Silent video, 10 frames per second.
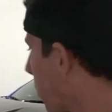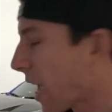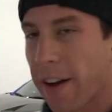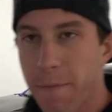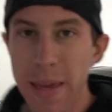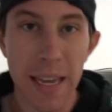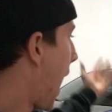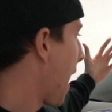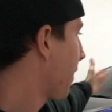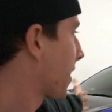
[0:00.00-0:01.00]
We have me.
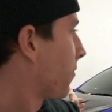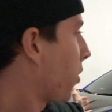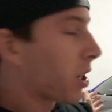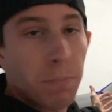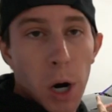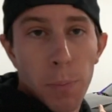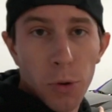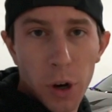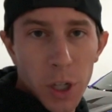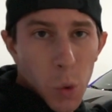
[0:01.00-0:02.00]
I like the fucking purple
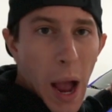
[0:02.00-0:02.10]
looks.